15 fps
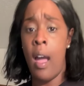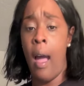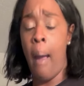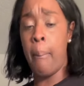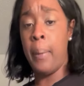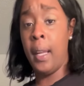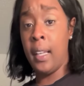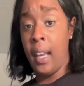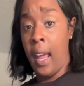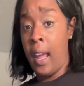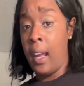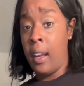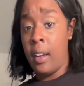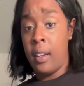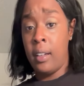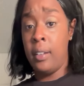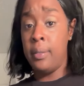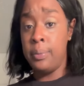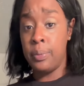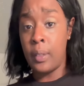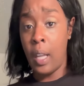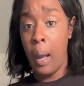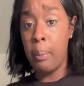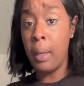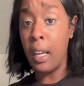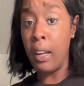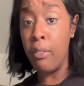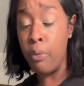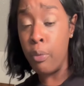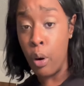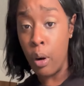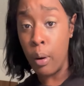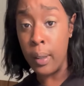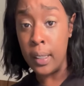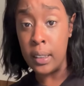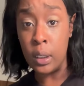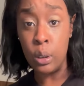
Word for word: I mean, like, I'm looking forward